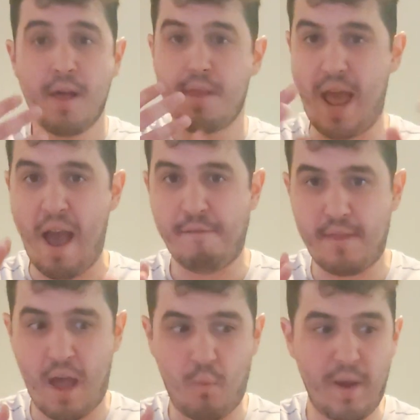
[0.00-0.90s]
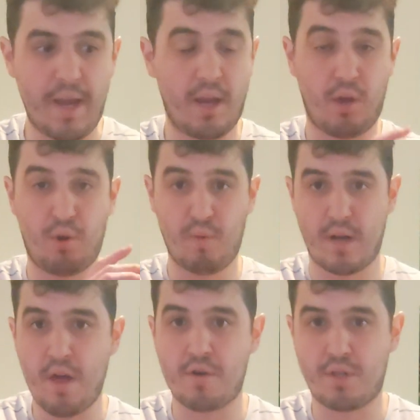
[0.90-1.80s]
Then after that week, you do
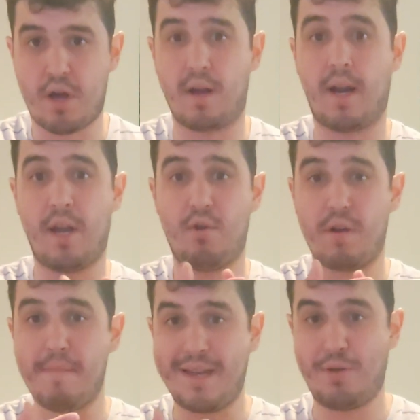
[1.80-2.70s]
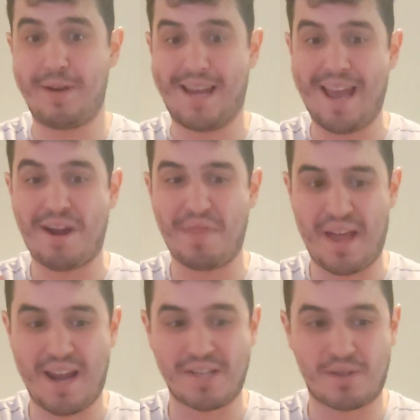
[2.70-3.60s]
another song and you commit to it again on
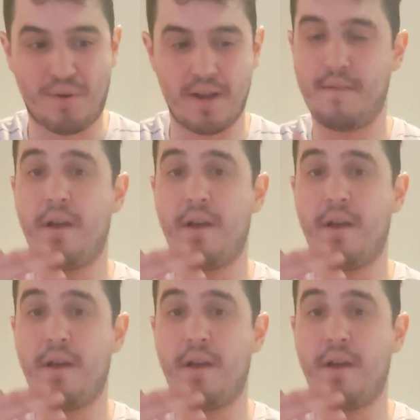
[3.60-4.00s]
the next one.